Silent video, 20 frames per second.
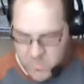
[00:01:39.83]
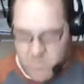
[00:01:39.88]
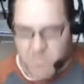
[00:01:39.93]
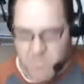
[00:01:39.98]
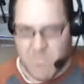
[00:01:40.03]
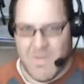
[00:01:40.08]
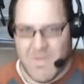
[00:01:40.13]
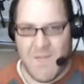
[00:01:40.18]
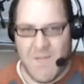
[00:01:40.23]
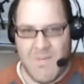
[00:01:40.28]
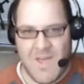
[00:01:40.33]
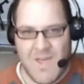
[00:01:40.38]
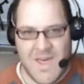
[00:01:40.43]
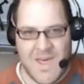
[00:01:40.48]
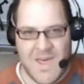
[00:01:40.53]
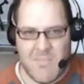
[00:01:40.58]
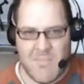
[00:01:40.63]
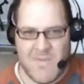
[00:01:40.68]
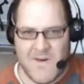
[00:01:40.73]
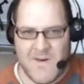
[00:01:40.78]
Maybe
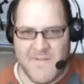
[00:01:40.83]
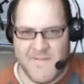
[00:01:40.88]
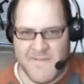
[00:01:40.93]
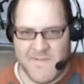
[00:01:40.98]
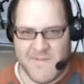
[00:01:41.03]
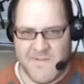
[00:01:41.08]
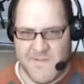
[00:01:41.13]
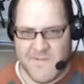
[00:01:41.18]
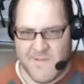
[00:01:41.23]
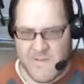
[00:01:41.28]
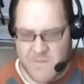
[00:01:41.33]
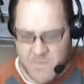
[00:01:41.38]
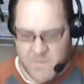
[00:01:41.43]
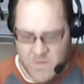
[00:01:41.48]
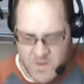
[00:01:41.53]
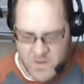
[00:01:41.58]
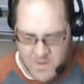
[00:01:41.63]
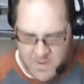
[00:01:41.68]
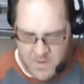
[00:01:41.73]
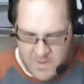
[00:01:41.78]
8 months.
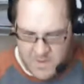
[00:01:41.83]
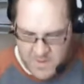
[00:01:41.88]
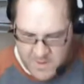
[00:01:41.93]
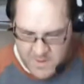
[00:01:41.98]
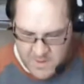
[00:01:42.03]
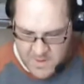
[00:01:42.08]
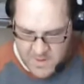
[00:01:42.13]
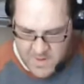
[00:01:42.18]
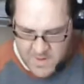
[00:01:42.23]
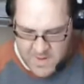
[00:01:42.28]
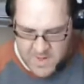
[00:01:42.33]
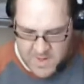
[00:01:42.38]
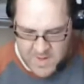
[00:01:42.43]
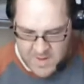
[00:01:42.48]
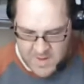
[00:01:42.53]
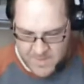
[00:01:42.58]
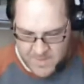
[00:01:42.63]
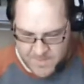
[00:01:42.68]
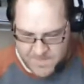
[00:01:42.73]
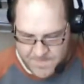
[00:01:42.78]

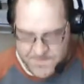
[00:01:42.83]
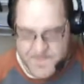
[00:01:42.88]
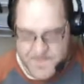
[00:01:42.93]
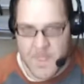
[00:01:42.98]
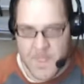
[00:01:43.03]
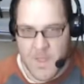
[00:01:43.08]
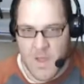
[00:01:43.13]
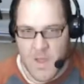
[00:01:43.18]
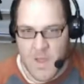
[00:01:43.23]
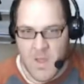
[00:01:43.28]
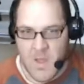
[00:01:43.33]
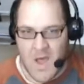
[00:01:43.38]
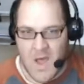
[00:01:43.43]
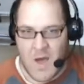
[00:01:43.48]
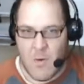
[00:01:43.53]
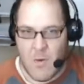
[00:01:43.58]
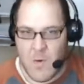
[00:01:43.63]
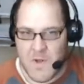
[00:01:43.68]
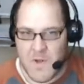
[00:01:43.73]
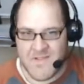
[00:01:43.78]
I
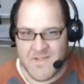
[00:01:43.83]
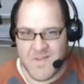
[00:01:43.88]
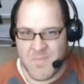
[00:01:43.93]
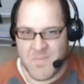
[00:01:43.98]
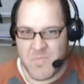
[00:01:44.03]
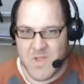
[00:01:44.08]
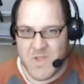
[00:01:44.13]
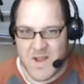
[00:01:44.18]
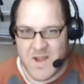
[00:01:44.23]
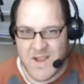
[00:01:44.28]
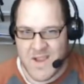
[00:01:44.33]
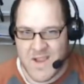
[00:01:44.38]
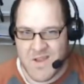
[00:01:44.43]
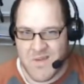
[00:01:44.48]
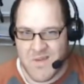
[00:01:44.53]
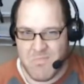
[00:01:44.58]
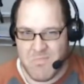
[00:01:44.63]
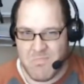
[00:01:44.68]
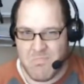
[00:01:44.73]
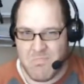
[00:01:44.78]
want something I
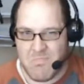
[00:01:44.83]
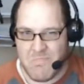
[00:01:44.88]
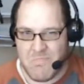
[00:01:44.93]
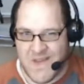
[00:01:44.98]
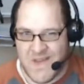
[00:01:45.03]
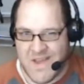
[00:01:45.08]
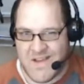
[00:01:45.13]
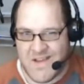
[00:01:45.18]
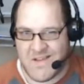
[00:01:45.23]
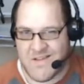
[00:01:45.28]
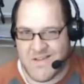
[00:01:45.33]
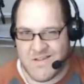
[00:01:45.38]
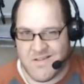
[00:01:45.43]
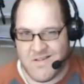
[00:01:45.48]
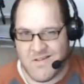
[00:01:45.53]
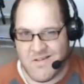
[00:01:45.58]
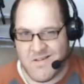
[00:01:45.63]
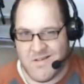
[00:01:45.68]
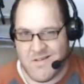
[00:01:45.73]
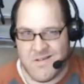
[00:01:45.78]
can bash
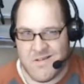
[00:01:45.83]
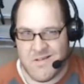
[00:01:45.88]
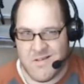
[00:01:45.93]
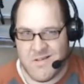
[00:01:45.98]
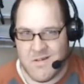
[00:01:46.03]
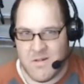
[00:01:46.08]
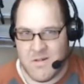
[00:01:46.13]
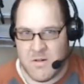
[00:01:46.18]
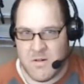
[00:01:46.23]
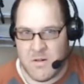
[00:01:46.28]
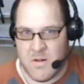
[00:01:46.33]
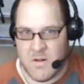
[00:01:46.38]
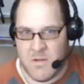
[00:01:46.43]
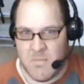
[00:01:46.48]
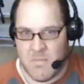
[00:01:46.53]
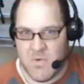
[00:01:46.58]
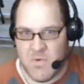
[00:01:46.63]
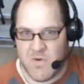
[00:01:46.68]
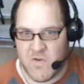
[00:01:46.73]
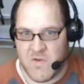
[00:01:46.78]
to
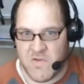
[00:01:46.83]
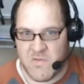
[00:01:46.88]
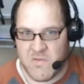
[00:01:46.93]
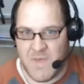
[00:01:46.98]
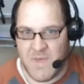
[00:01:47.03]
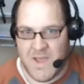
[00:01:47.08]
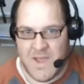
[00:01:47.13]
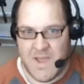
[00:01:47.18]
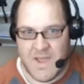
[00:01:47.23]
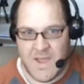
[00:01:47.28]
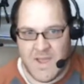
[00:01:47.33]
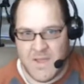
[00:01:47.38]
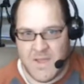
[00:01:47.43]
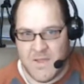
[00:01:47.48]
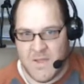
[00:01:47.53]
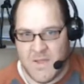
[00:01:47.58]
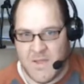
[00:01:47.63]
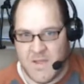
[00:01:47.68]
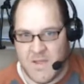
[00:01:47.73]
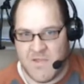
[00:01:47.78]
push my
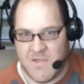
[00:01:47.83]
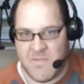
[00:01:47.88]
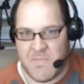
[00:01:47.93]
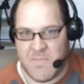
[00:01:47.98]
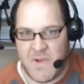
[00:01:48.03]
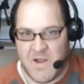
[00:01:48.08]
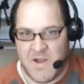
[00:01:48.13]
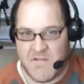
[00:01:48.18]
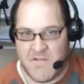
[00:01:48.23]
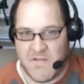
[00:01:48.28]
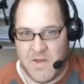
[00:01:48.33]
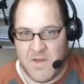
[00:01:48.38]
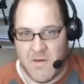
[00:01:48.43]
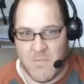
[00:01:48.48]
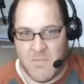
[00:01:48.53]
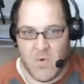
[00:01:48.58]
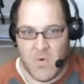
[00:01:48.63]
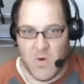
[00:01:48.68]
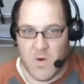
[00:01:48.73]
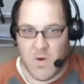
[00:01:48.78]
experience up
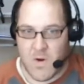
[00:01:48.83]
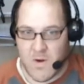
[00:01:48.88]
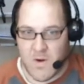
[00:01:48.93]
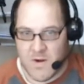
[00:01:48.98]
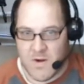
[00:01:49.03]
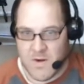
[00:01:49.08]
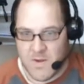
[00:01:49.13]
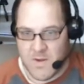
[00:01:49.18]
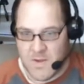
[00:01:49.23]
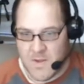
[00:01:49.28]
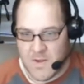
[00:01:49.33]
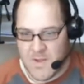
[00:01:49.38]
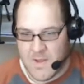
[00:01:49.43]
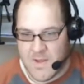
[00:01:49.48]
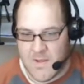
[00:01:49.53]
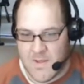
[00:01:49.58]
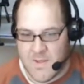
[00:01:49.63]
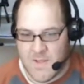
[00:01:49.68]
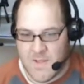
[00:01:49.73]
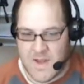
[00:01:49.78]
more
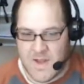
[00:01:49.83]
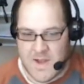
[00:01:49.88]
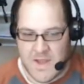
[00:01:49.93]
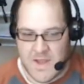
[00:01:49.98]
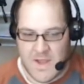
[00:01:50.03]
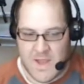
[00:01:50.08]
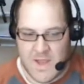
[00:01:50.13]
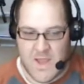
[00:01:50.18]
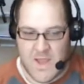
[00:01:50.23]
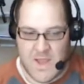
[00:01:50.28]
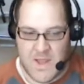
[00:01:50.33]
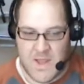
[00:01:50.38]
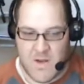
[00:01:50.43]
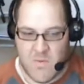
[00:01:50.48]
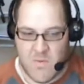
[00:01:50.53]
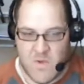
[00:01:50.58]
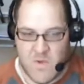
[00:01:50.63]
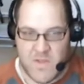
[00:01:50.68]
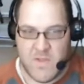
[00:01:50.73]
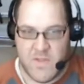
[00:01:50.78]
than I can
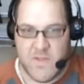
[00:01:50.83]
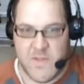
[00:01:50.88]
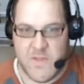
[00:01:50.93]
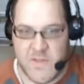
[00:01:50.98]
with